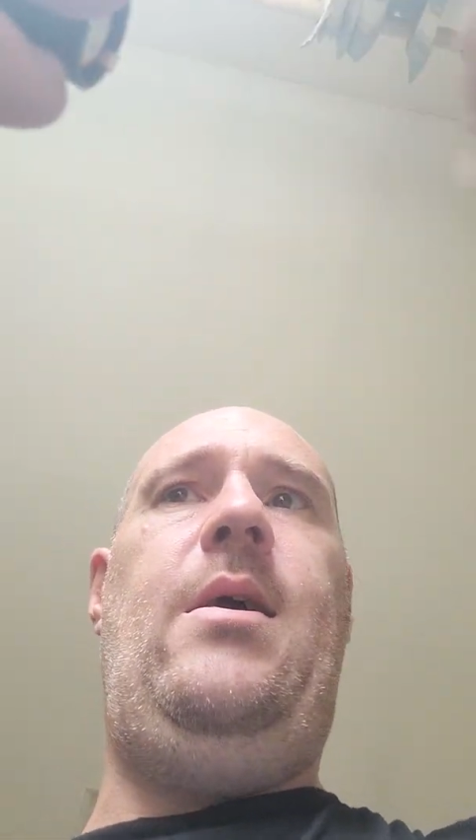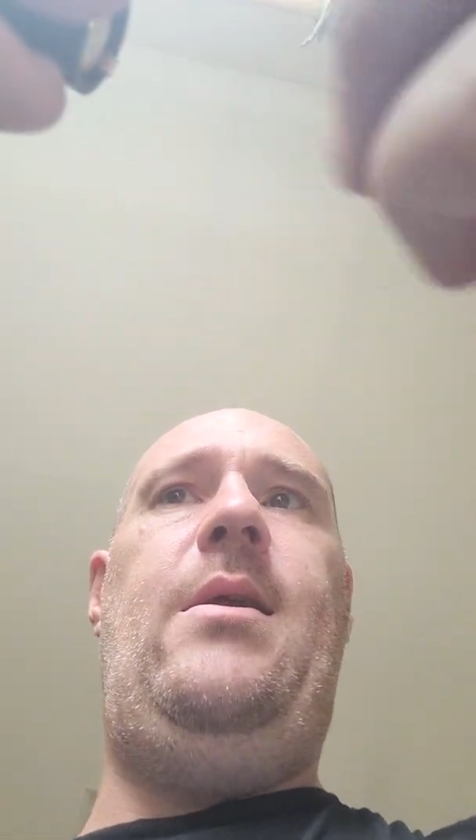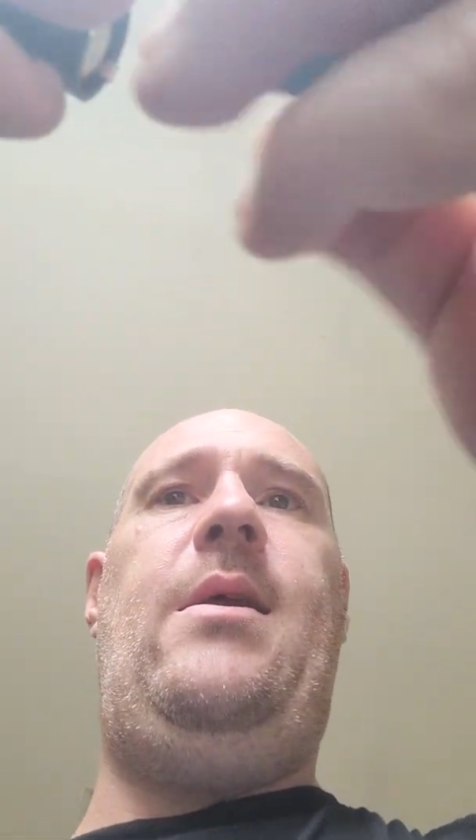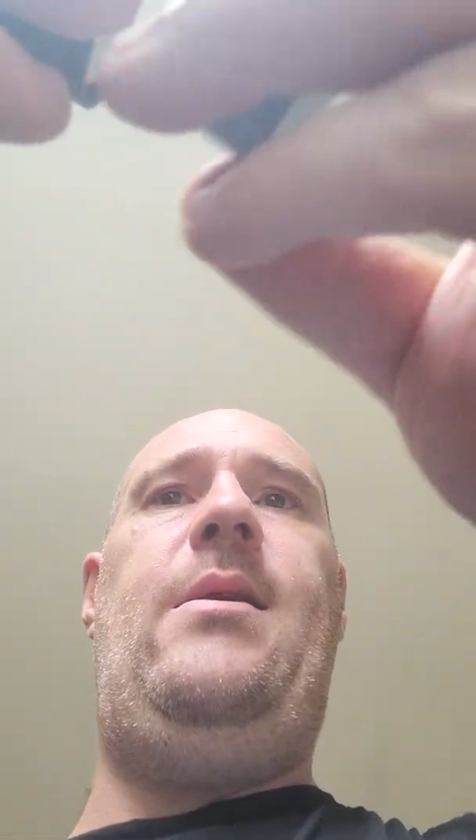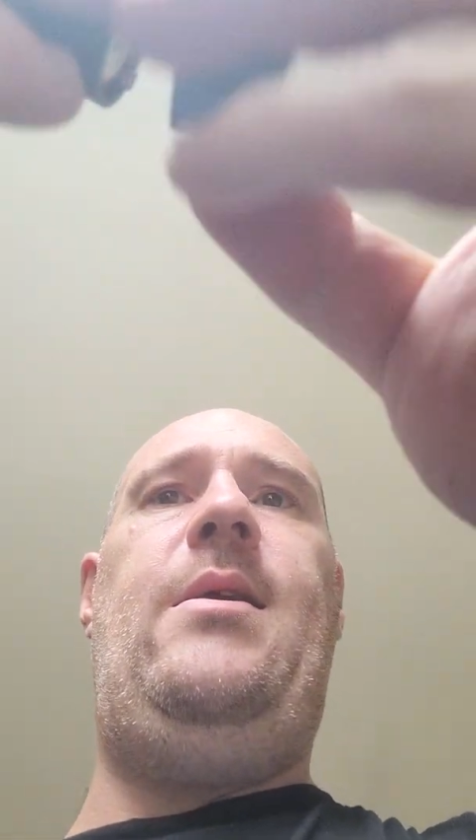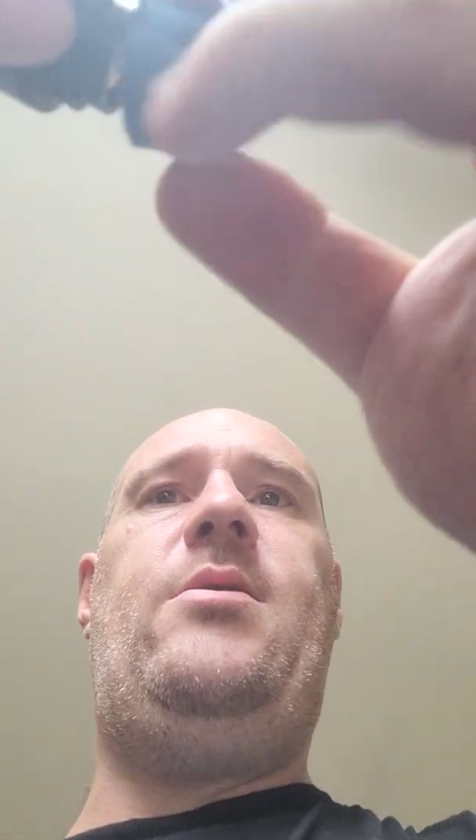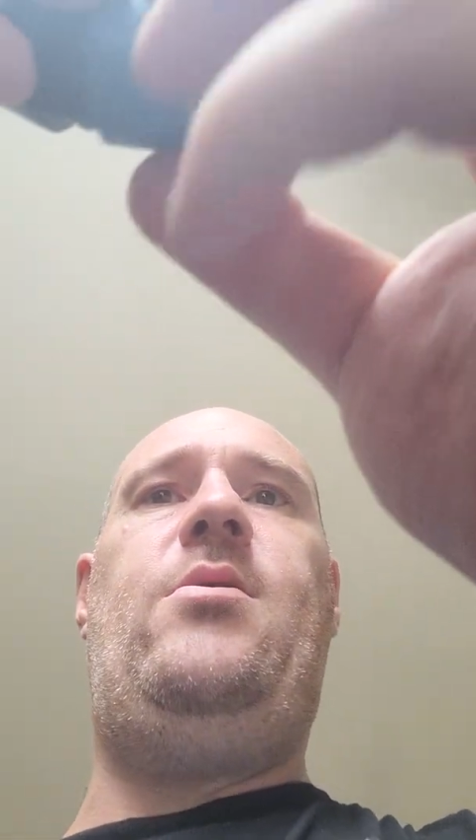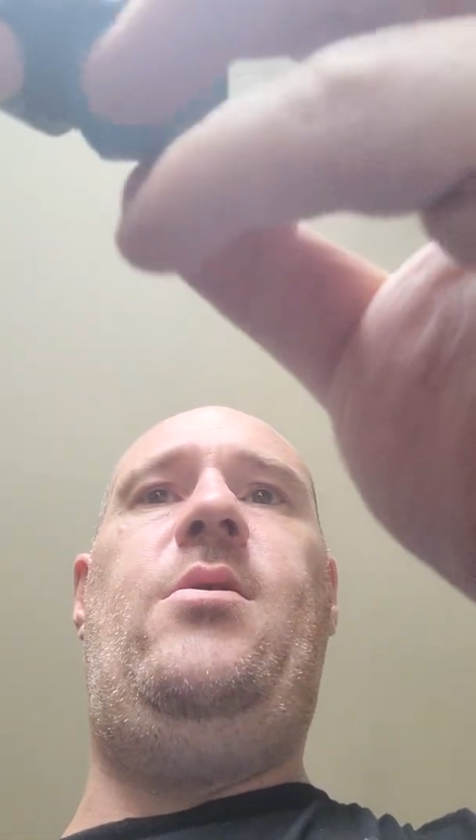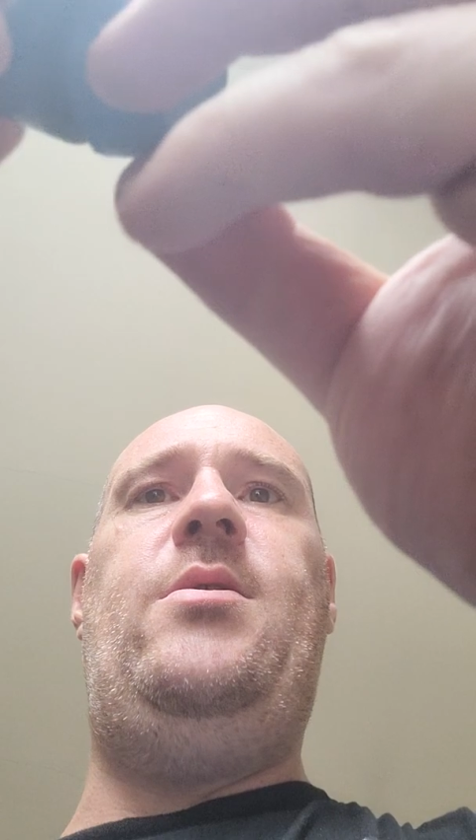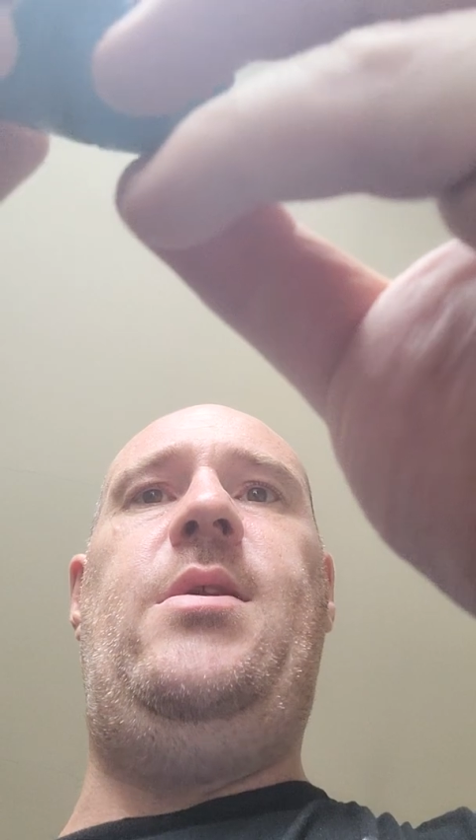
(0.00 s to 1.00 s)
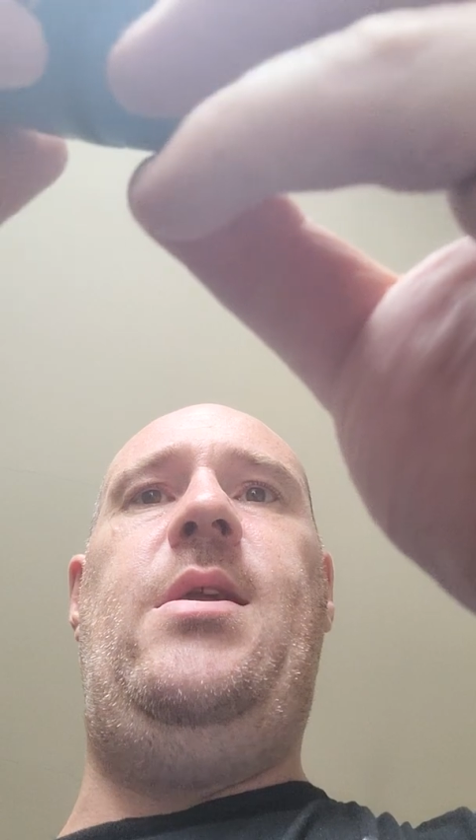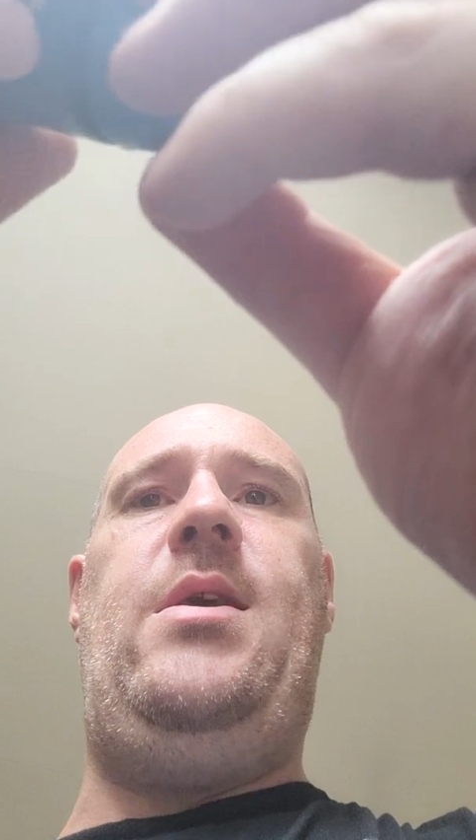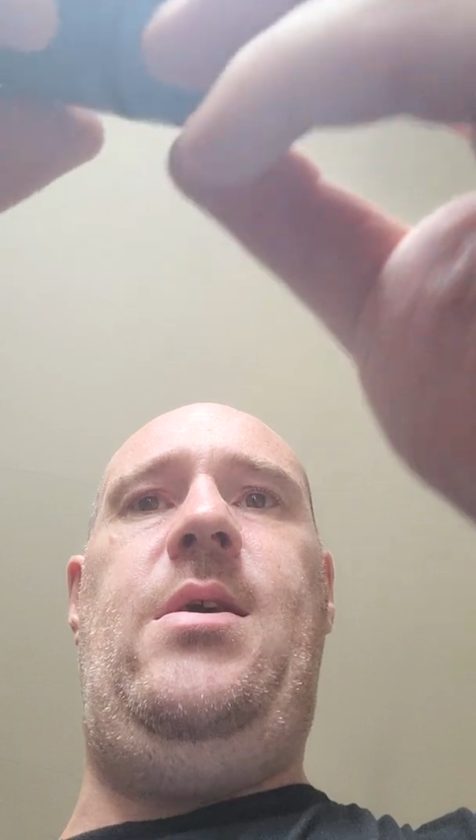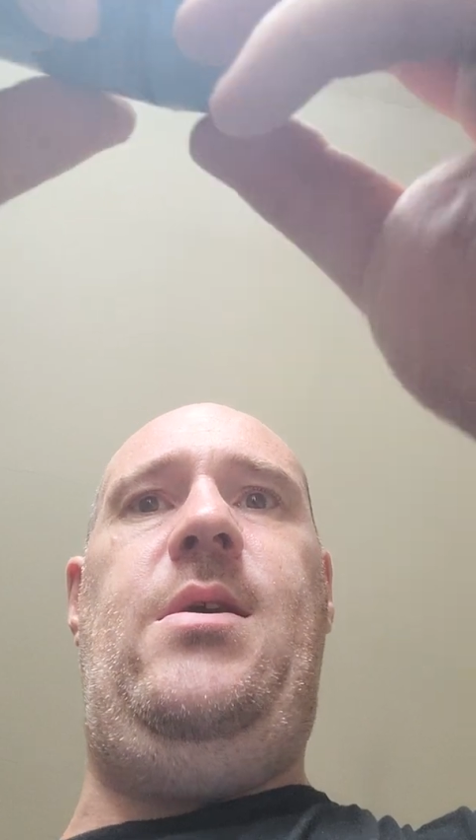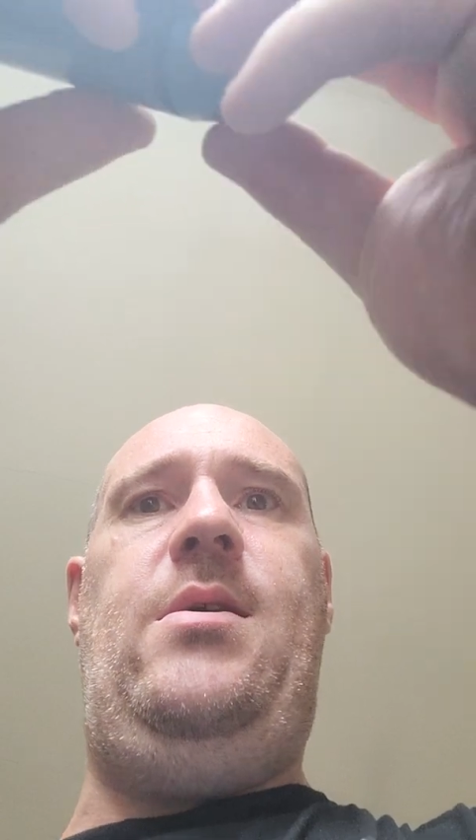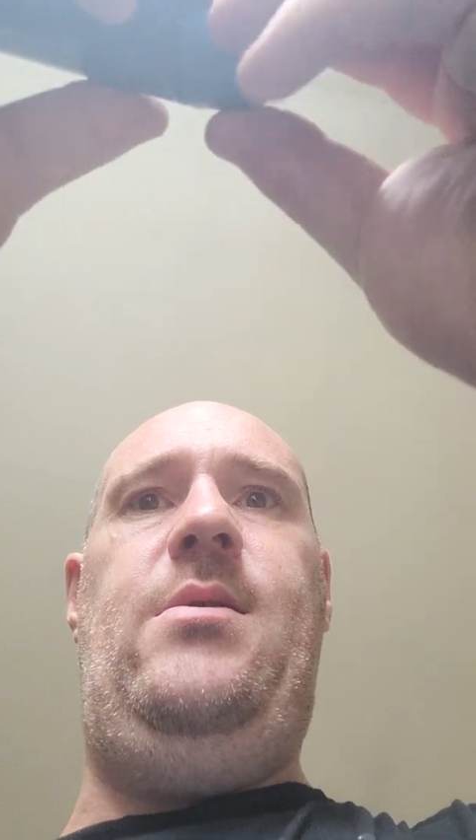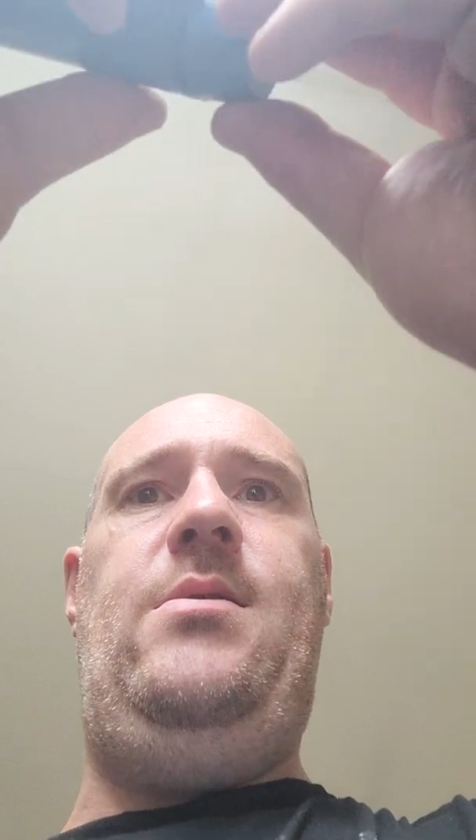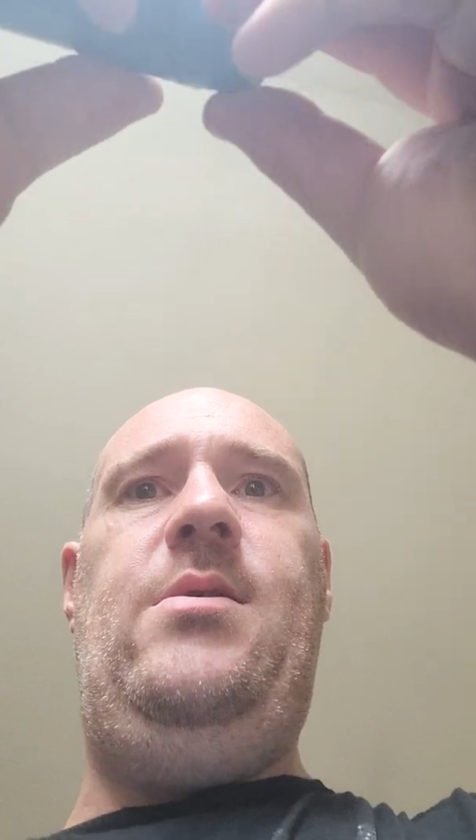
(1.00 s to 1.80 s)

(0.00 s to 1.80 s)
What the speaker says: and then this goes in here.